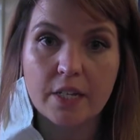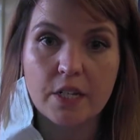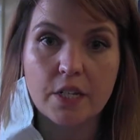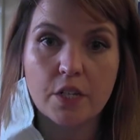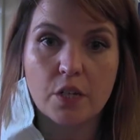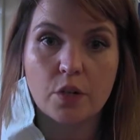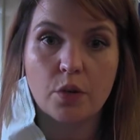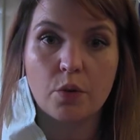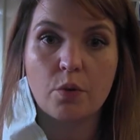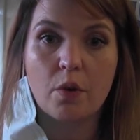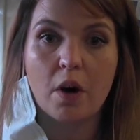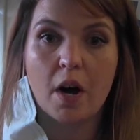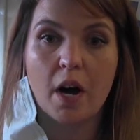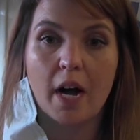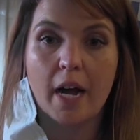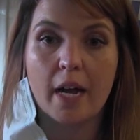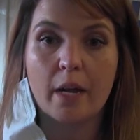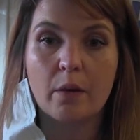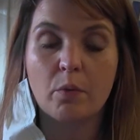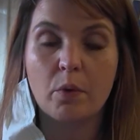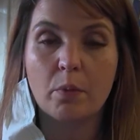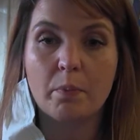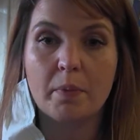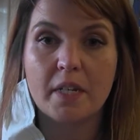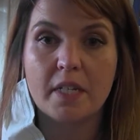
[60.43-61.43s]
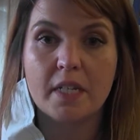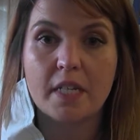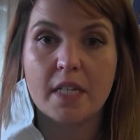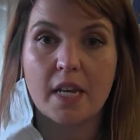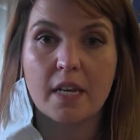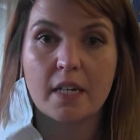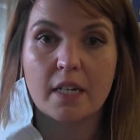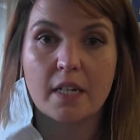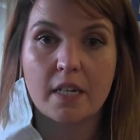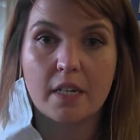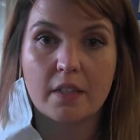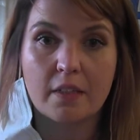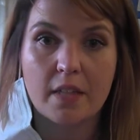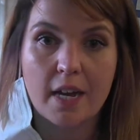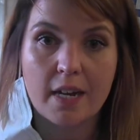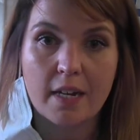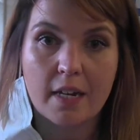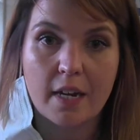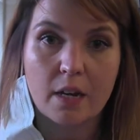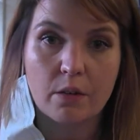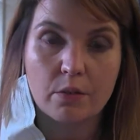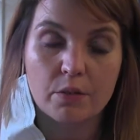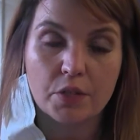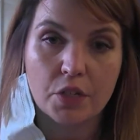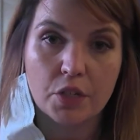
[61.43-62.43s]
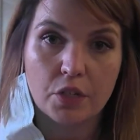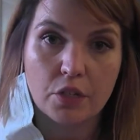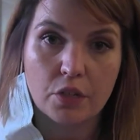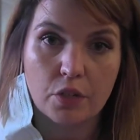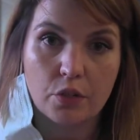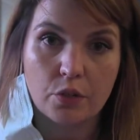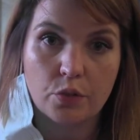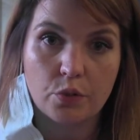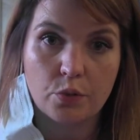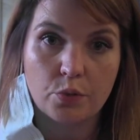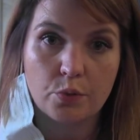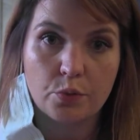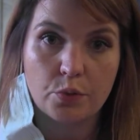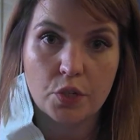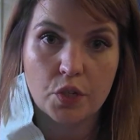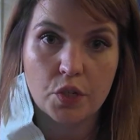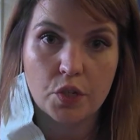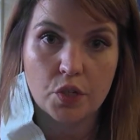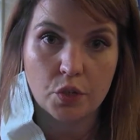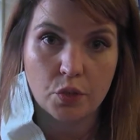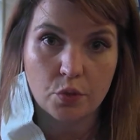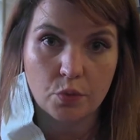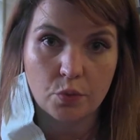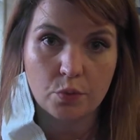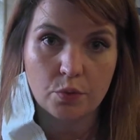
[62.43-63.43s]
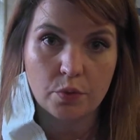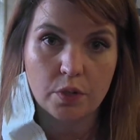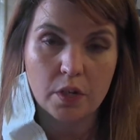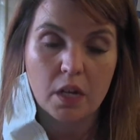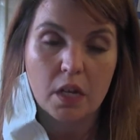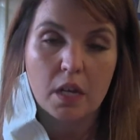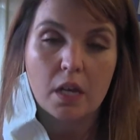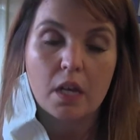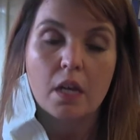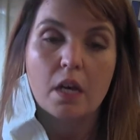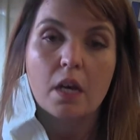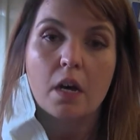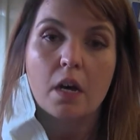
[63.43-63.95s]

so I will be sending that out to you soon.